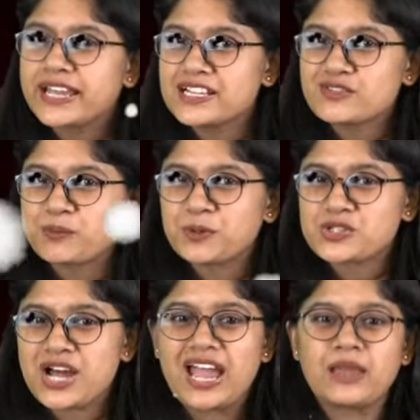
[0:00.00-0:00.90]
seconds from your
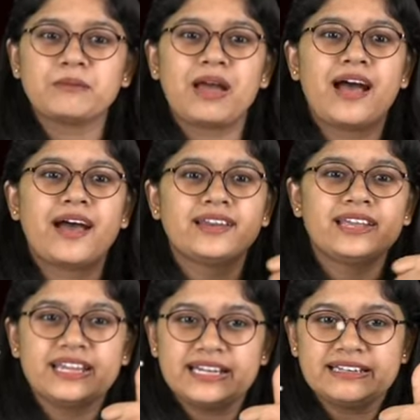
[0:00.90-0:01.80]
time and
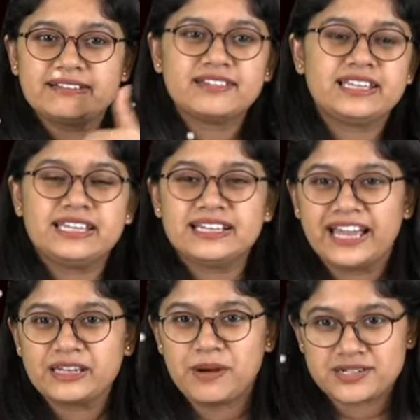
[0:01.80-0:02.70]
hit the
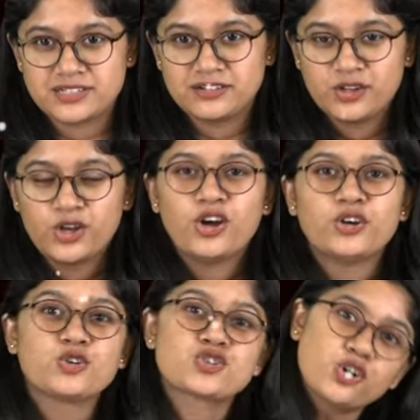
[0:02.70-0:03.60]
like button
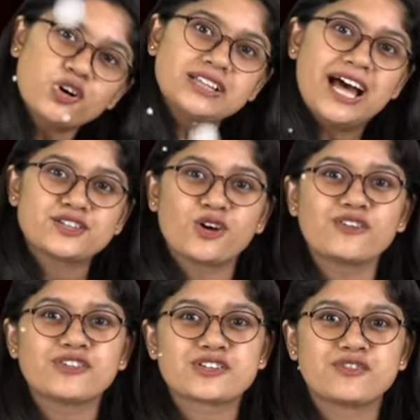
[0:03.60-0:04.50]
to show that all
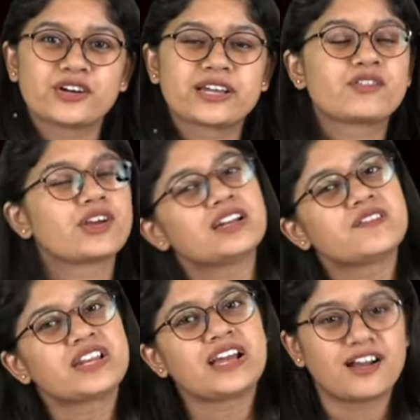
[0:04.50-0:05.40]
of us are working really
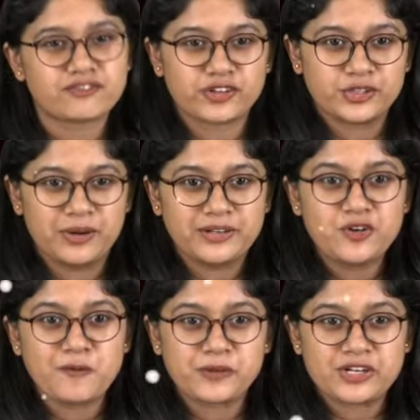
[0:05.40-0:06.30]
very hard for you and
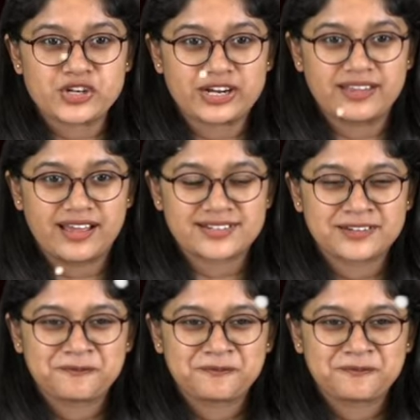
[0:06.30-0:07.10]
you appreciate that.